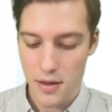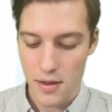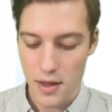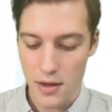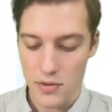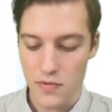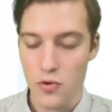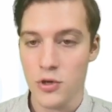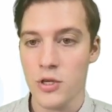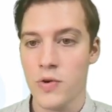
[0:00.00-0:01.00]
and it's of
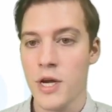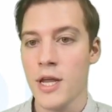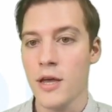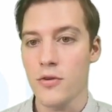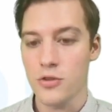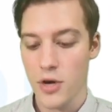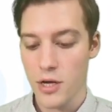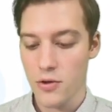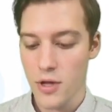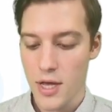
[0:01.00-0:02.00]
course a right angle
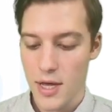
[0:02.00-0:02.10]
triangle,